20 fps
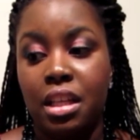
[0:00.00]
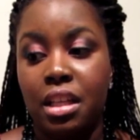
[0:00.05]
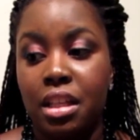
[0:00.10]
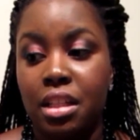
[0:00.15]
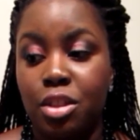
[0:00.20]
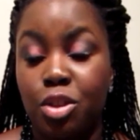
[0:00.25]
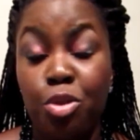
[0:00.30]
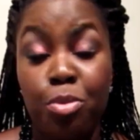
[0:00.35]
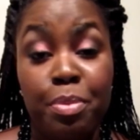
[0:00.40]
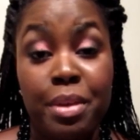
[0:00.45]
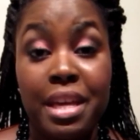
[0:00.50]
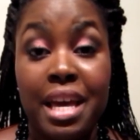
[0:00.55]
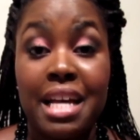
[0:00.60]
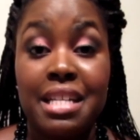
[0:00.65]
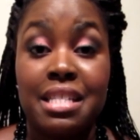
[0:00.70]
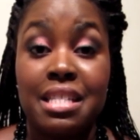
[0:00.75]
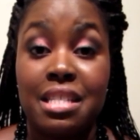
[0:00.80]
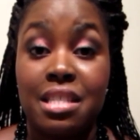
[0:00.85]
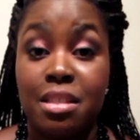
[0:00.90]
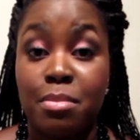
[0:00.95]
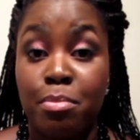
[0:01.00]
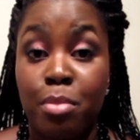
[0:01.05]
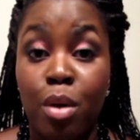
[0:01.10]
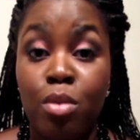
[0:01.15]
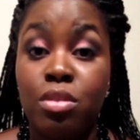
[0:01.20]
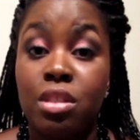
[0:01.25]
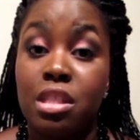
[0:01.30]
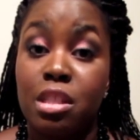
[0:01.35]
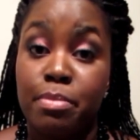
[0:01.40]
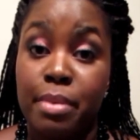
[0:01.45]
UPS is the
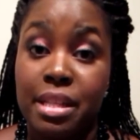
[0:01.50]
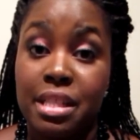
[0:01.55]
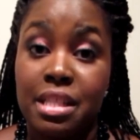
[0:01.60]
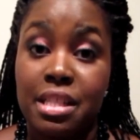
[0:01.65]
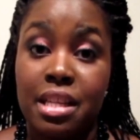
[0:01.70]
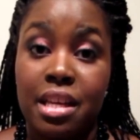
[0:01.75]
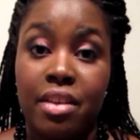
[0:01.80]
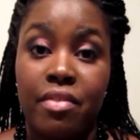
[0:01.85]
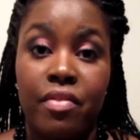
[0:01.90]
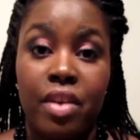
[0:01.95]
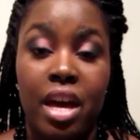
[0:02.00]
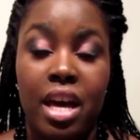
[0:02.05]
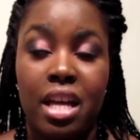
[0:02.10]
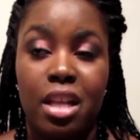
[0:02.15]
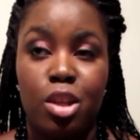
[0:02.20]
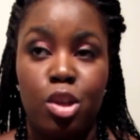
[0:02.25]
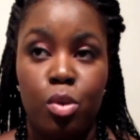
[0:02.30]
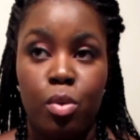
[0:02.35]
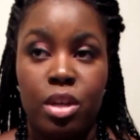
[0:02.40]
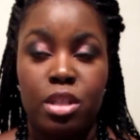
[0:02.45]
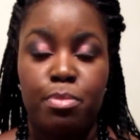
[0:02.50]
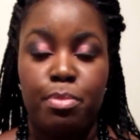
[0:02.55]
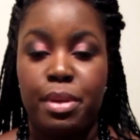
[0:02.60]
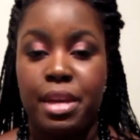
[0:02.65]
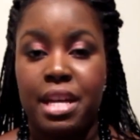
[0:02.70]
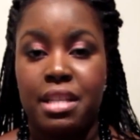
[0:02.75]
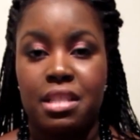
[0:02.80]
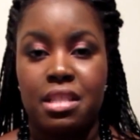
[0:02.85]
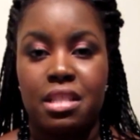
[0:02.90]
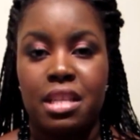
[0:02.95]
most expensive and
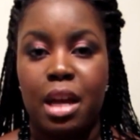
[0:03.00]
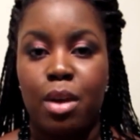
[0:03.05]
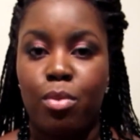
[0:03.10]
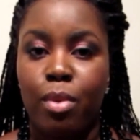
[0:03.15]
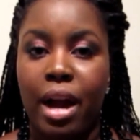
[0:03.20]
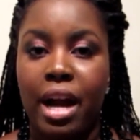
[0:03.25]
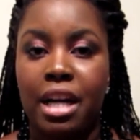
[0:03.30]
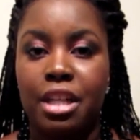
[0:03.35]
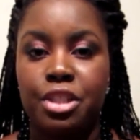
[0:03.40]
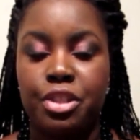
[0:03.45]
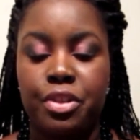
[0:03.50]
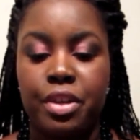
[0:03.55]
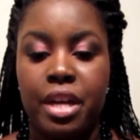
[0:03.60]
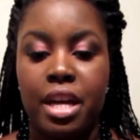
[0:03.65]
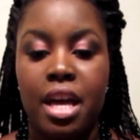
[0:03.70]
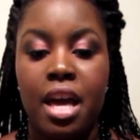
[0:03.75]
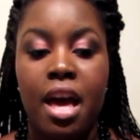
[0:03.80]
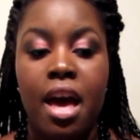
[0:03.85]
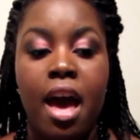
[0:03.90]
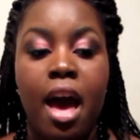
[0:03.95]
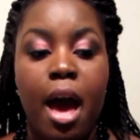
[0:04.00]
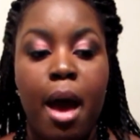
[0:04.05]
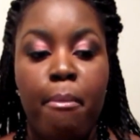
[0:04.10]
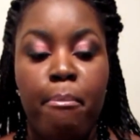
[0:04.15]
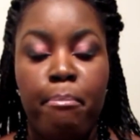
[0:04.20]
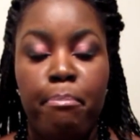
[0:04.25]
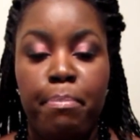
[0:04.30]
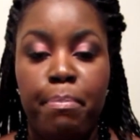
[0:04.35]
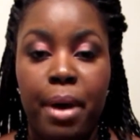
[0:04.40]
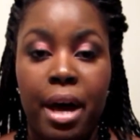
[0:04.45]
USPS is like right under it.
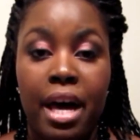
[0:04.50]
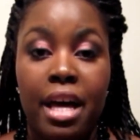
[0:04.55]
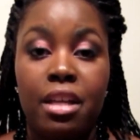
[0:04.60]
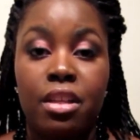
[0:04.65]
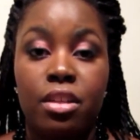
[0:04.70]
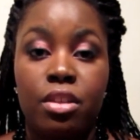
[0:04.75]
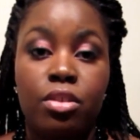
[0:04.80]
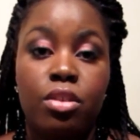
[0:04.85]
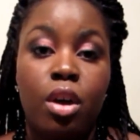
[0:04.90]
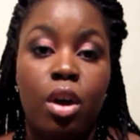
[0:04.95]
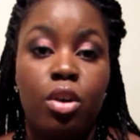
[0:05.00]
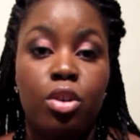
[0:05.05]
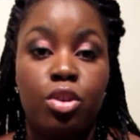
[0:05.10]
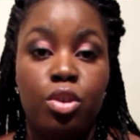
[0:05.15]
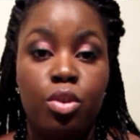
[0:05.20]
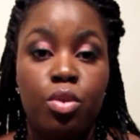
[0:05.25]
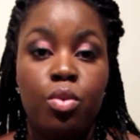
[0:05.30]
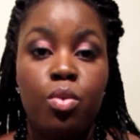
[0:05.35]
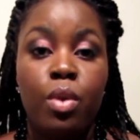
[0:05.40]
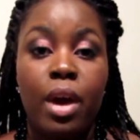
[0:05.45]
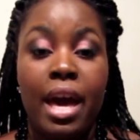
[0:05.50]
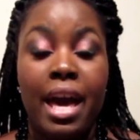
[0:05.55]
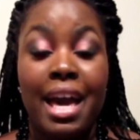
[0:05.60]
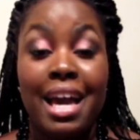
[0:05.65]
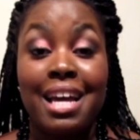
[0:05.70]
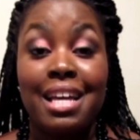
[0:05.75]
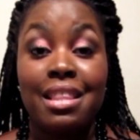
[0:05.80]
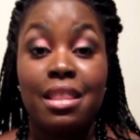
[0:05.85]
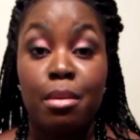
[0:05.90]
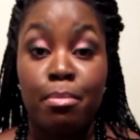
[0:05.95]
But you
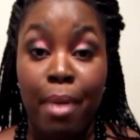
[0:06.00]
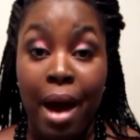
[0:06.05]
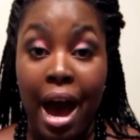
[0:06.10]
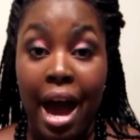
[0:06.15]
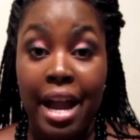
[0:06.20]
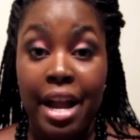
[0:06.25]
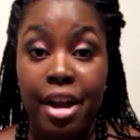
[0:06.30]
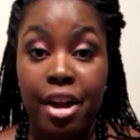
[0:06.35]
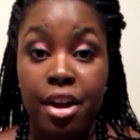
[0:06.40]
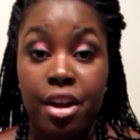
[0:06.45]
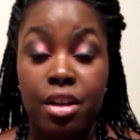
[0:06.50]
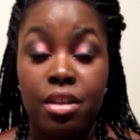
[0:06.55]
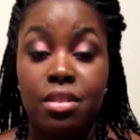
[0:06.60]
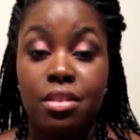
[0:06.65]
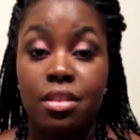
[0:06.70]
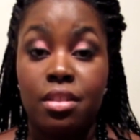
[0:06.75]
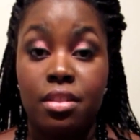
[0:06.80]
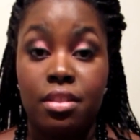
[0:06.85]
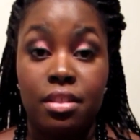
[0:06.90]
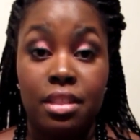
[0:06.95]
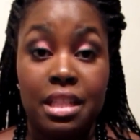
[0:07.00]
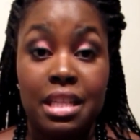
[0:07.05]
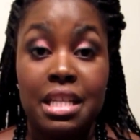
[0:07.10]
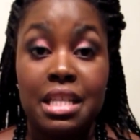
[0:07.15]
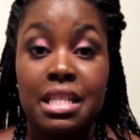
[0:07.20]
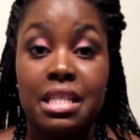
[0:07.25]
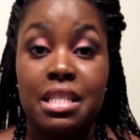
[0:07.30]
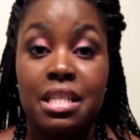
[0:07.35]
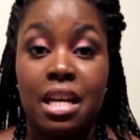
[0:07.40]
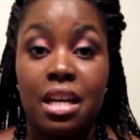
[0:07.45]
and the buyer
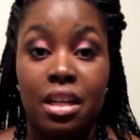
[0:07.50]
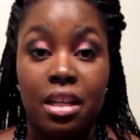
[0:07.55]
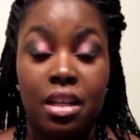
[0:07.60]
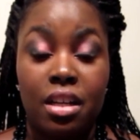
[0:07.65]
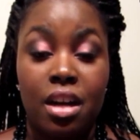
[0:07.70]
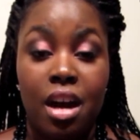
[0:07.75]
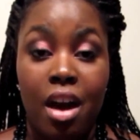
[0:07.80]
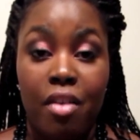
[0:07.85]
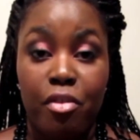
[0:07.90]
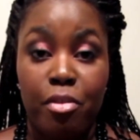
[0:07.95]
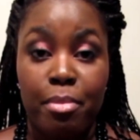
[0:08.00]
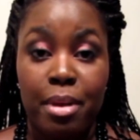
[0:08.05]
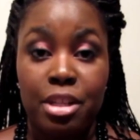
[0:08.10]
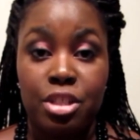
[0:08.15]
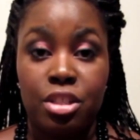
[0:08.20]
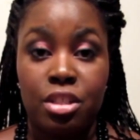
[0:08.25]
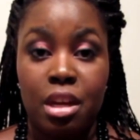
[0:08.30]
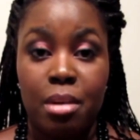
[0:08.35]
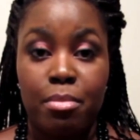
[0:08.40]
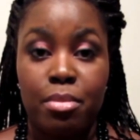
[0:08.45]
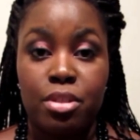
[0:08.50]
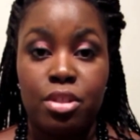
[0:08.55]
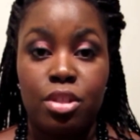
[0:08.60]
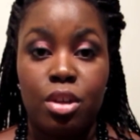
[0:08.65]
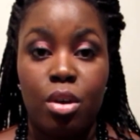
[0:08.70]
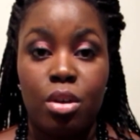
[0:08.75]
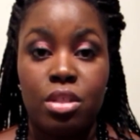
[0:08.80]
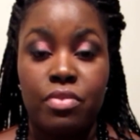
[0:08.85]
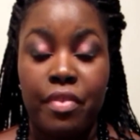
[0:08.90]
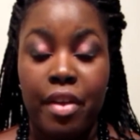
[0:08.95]
needs a confirmation number.
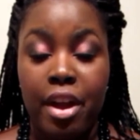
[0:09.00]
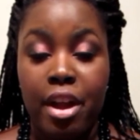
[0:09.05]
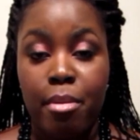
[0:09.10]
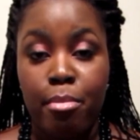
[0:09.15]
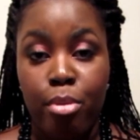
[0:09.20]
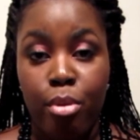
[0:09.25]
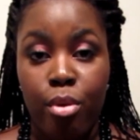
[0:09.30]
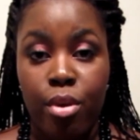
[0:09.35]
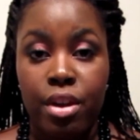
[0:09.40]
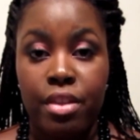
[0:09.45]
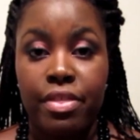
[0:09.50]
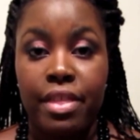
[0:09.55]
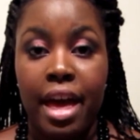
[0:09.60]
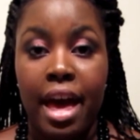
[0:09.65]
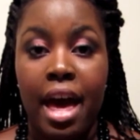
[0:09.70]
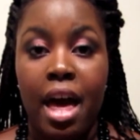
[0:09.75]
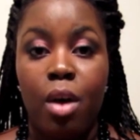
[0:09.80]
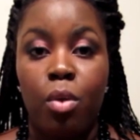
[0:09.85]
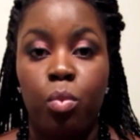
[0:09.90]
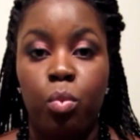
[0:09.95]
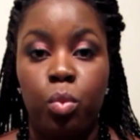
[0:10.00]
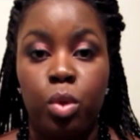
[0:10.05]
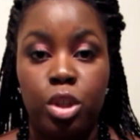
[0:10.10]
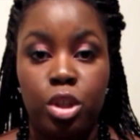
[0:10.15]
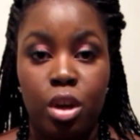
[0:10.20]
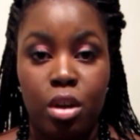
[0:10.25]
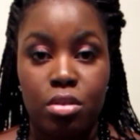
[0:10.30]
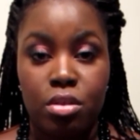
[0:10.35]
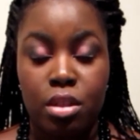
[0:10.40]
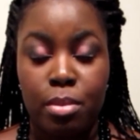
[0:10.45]
So it's very important that when
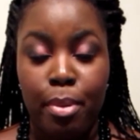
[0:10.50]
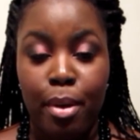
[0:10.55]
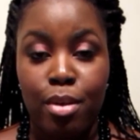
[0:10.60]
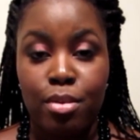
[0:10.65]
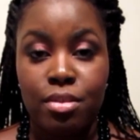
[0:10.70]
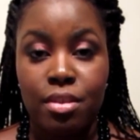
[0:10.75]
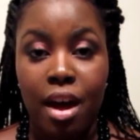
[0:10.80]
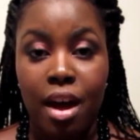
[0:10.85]
you go to the post